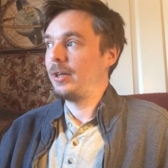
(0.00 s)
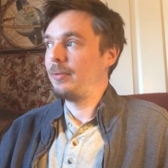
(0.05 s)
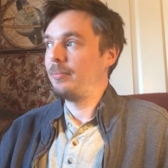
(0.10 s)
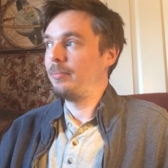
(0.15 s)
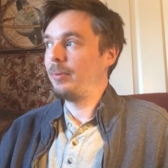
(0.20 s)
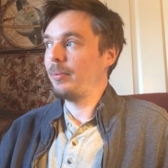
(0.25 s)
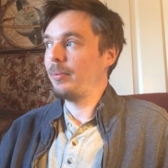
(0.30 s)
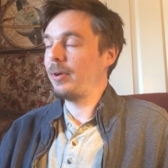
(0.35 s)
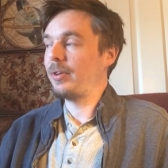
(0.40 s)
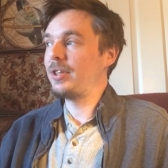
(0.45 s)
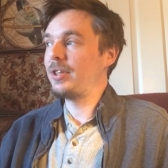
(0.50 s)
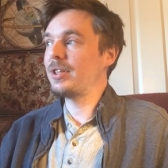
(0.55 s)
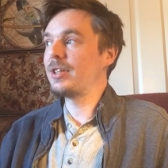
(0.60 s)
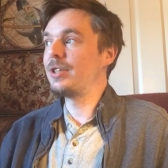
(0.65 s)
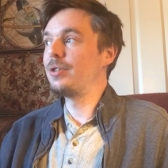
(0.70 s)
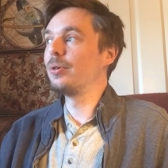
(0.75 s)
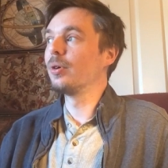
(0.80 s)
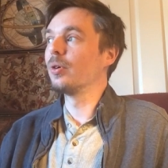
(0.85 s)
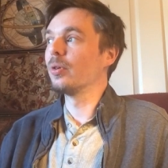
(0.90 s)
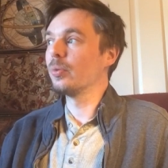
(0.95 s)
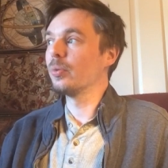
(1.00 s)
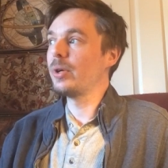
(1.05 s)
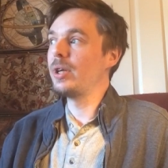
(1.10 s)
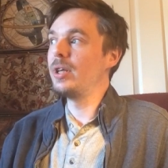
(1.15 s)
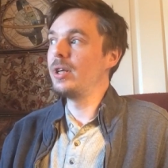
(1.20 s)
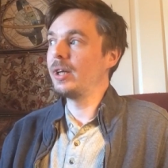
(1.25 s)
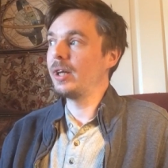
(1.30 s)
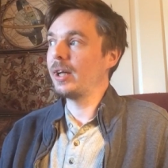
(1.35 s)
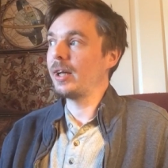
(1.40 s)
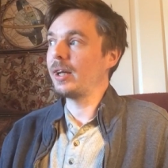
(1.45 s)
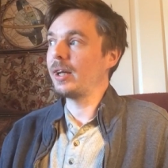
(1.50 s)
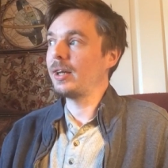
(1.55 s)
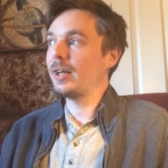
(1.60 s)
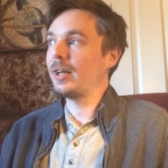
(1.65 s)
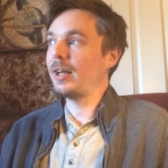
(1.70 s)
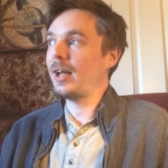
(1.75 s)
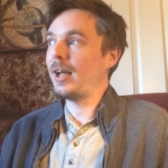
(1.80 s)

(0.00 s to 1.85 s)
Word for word: but re- just do a reading.